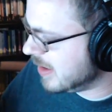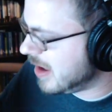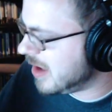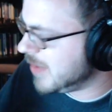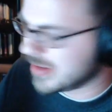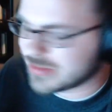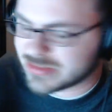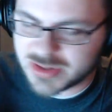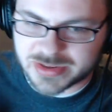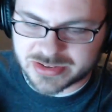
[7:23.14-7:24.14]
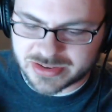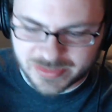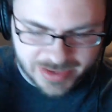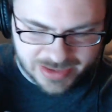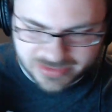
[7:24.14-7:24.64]
Oh man, steelbooks are
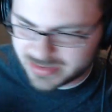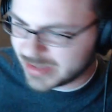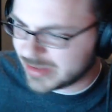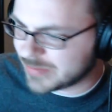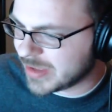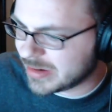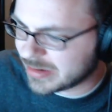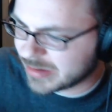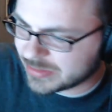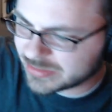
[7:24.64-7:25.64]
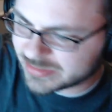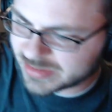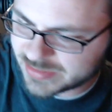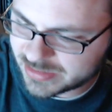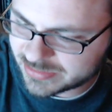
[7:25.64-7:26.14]
the best. I love that. All right, so
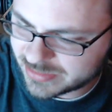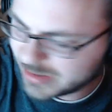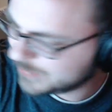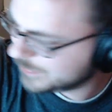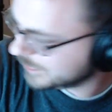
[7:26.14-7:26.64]
set that aside.